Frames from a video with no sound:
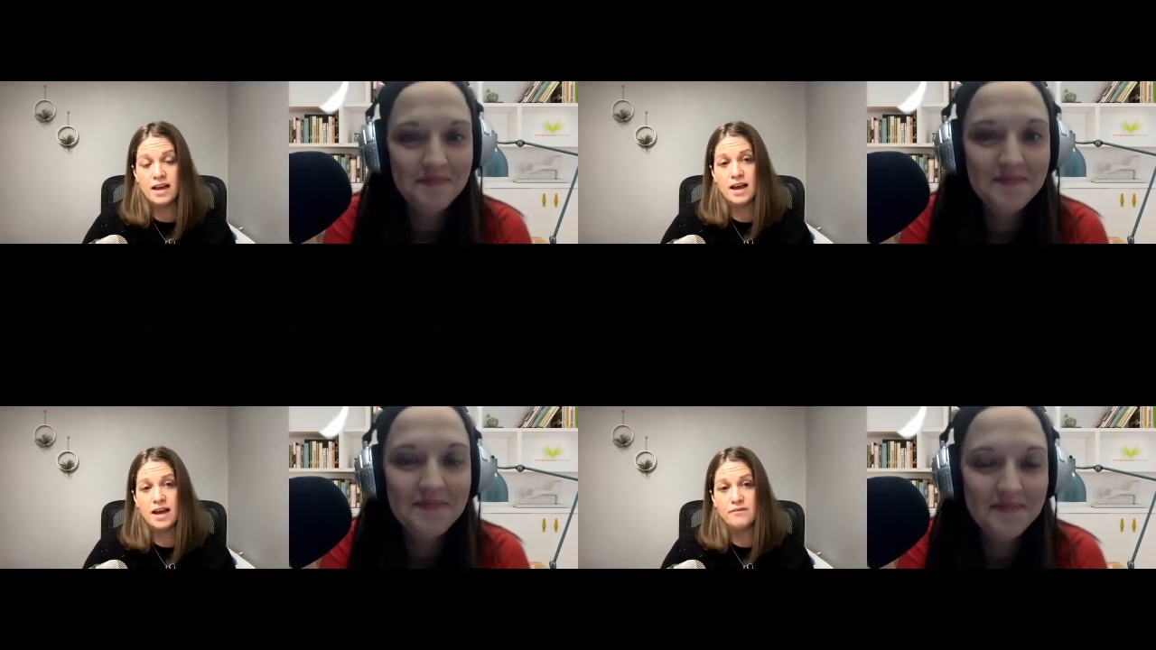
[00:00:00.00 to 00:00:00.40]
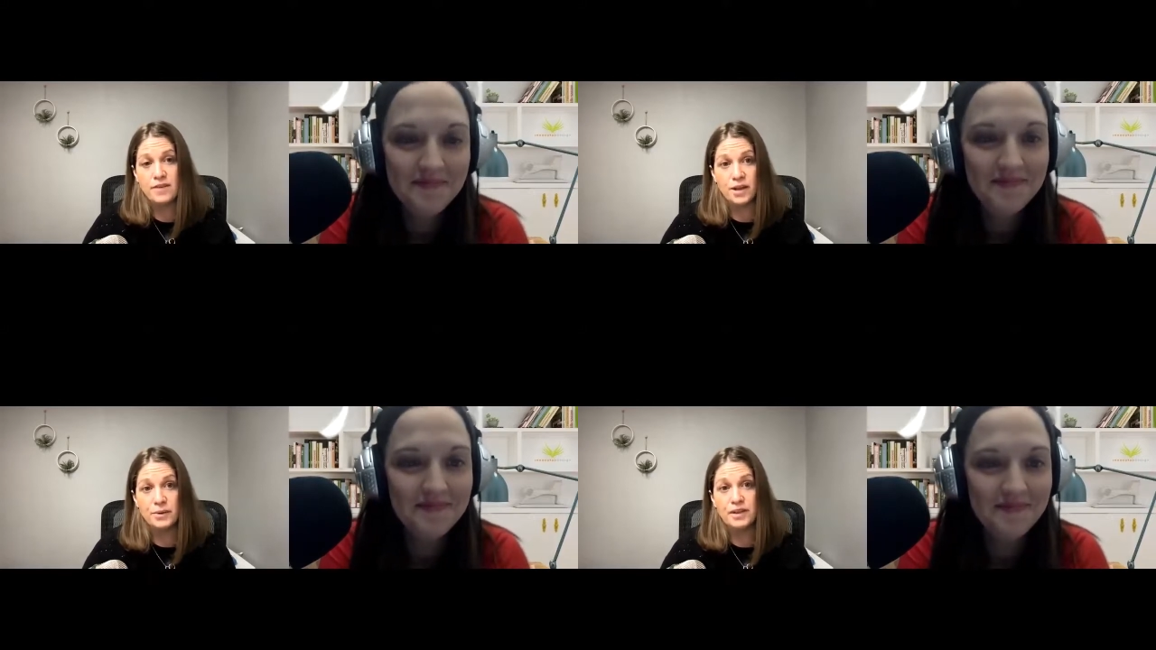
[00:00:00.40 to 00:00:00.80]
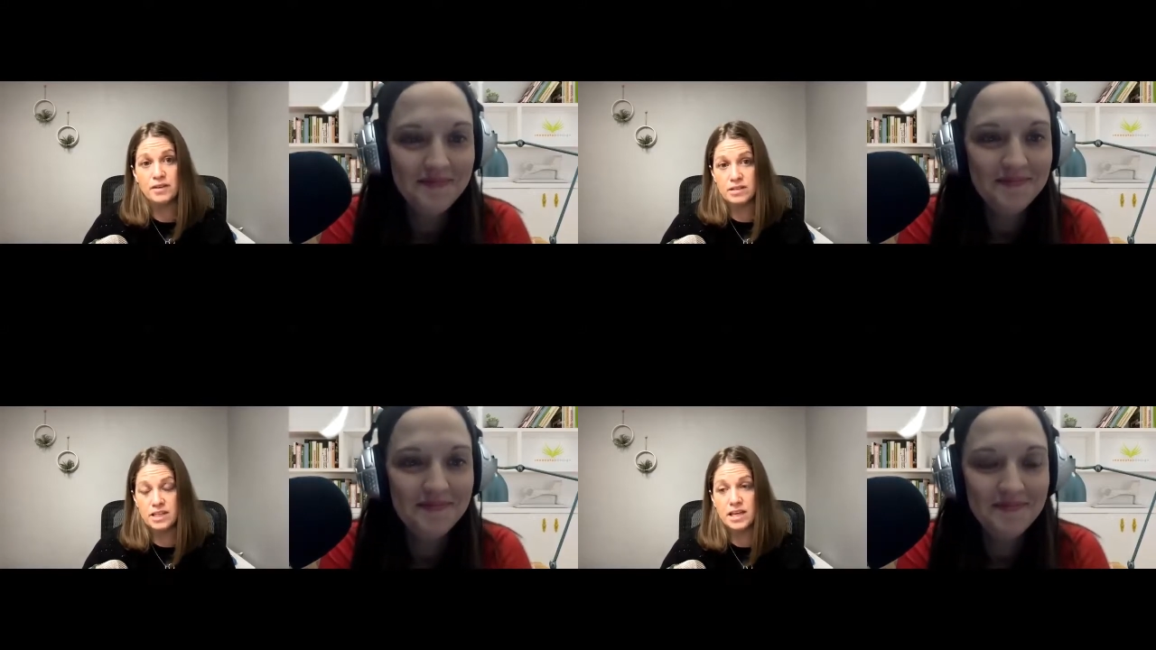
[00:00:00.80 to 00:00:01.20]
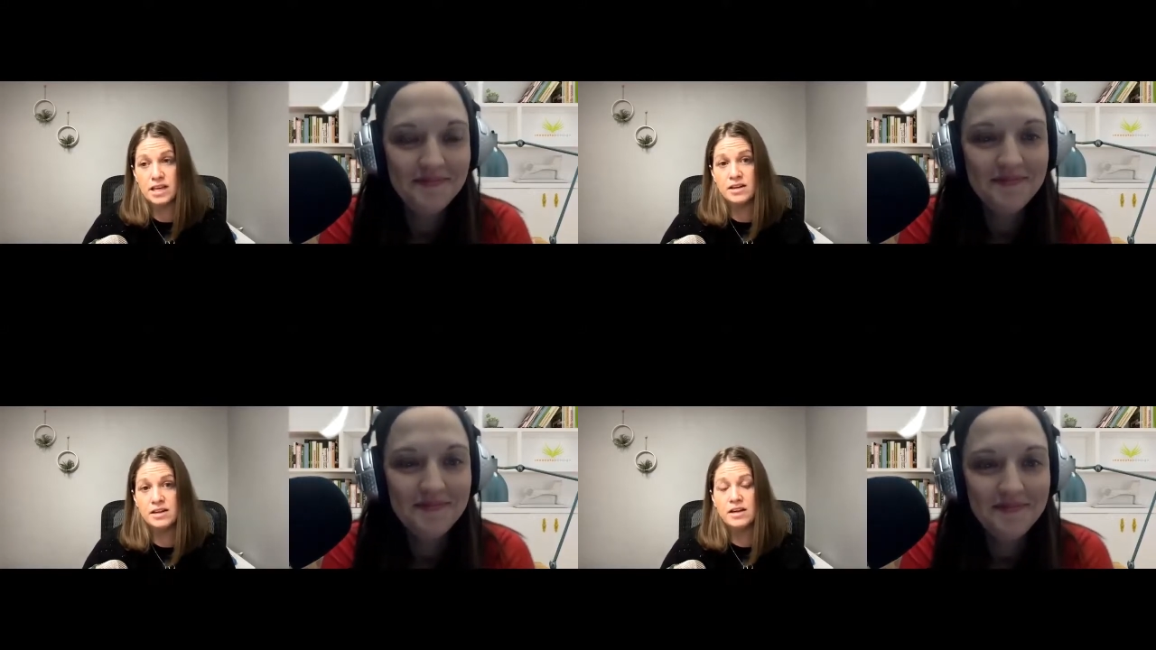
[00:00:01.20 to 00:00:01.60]
Speaker 1: at uh, following their
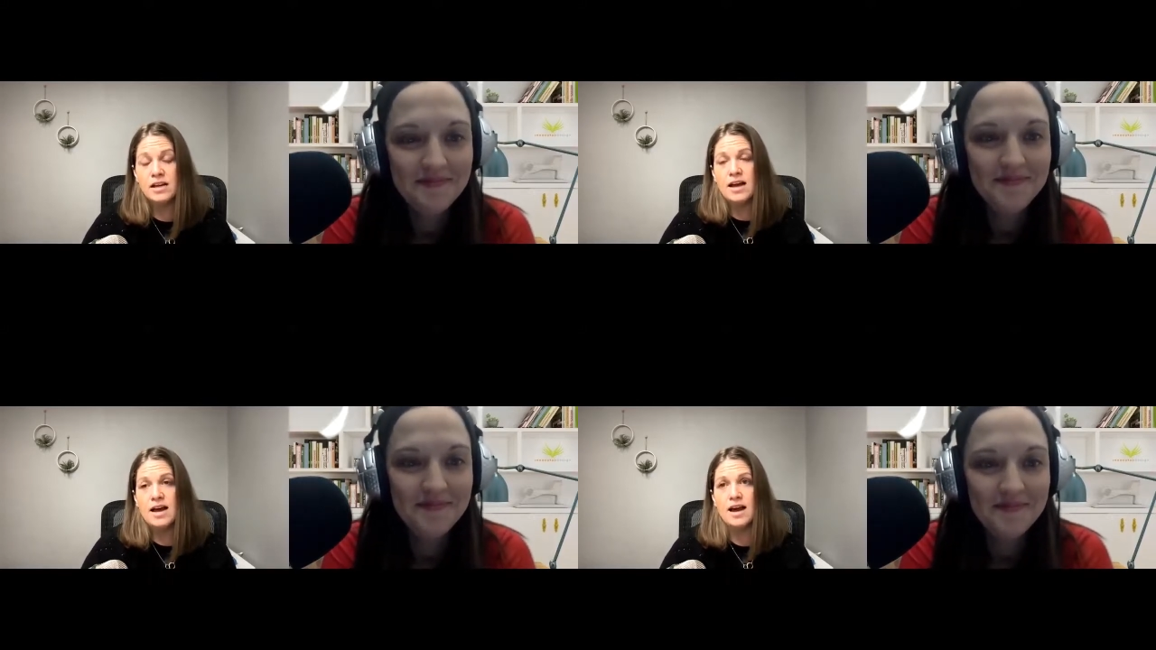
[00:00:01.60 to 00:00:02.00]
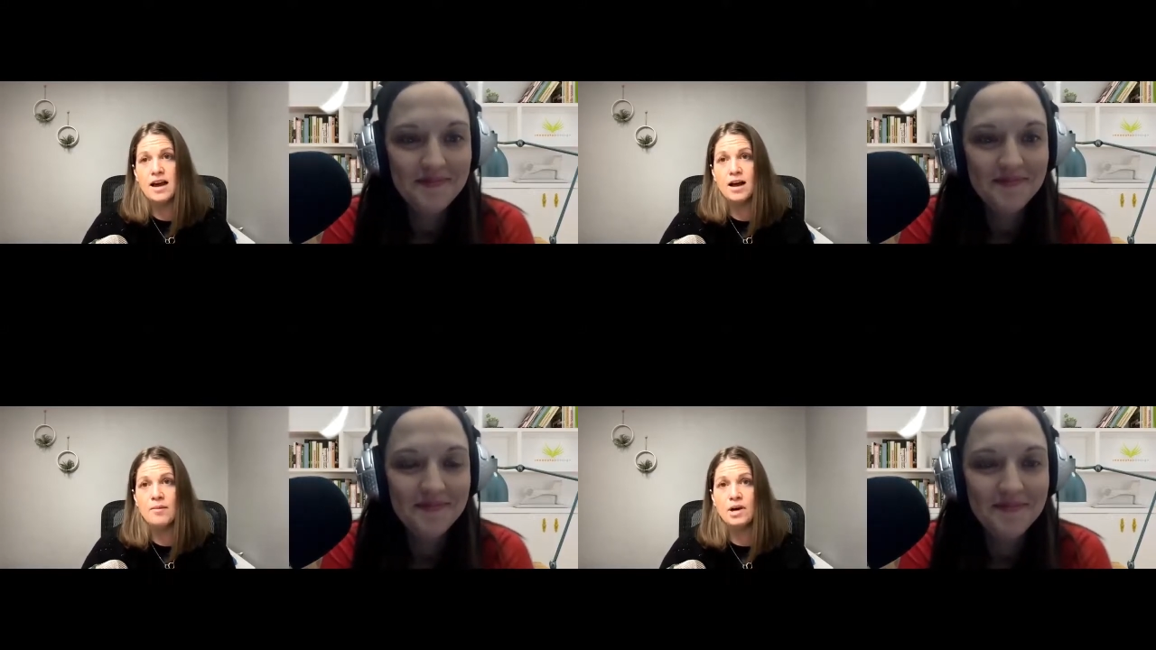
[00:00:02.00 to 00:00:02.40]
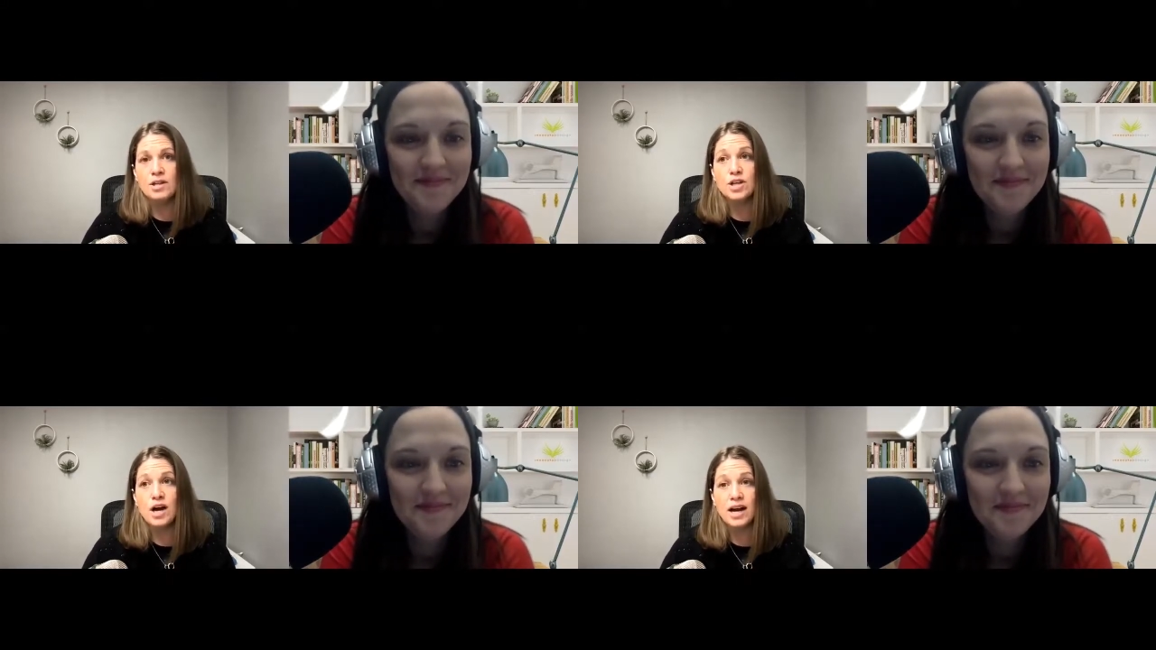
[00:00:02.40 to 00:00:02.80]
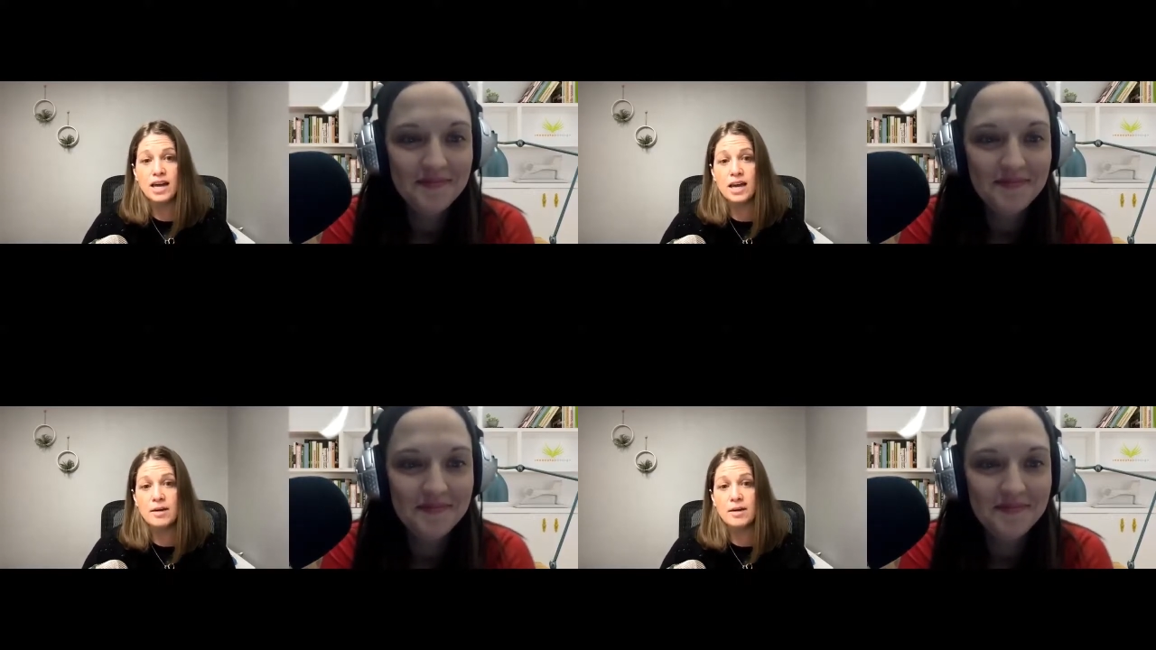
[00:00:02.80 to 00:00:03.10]
lead, um, talking